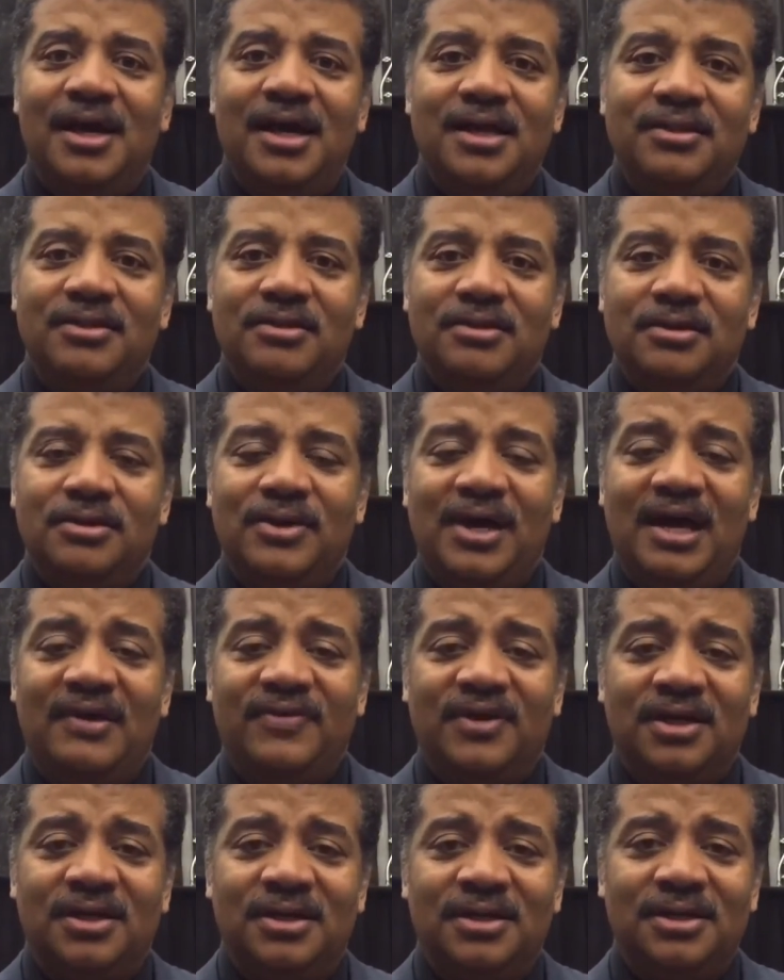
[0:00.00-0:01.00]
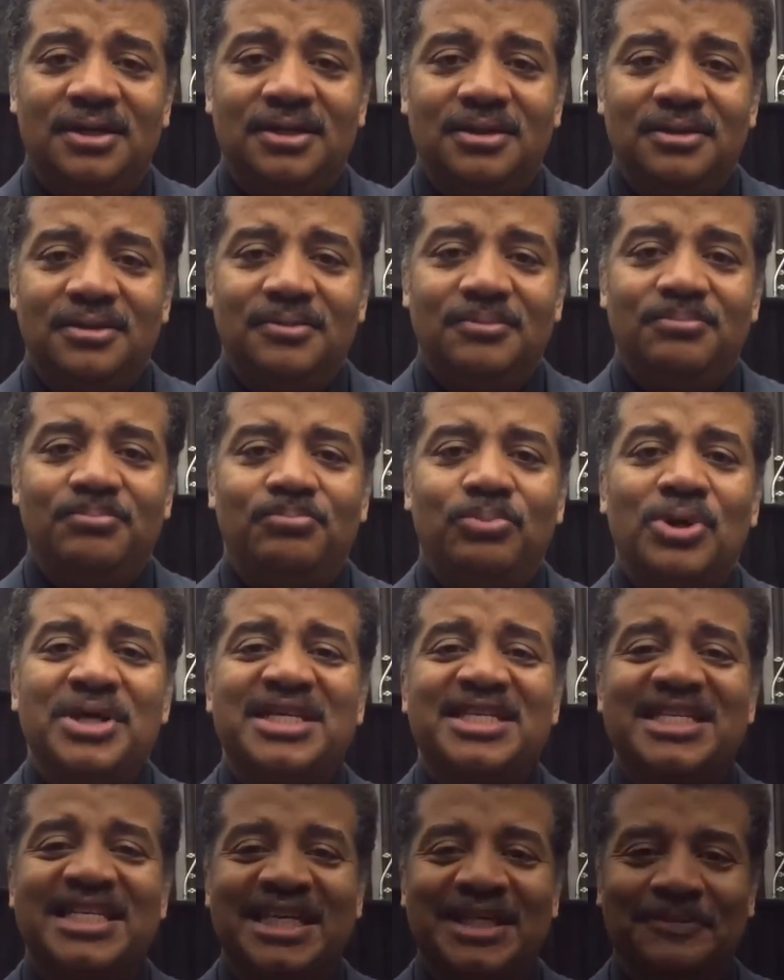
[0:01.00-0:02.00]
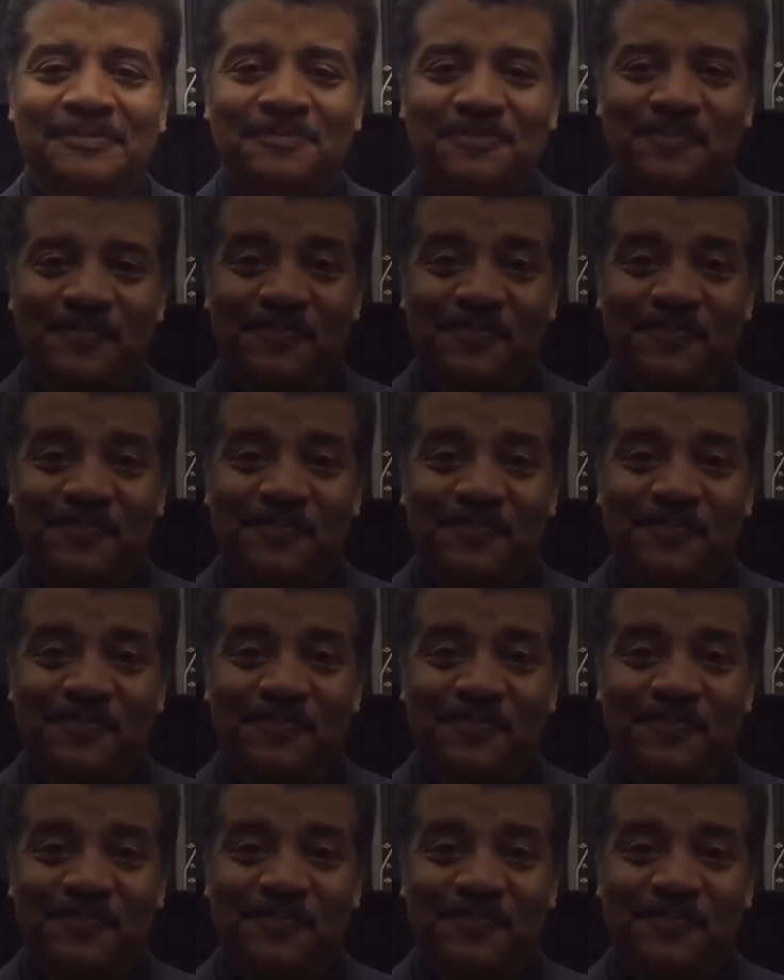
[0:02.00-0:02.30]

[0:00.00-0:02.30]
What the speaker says: And there you have it, right. Boise.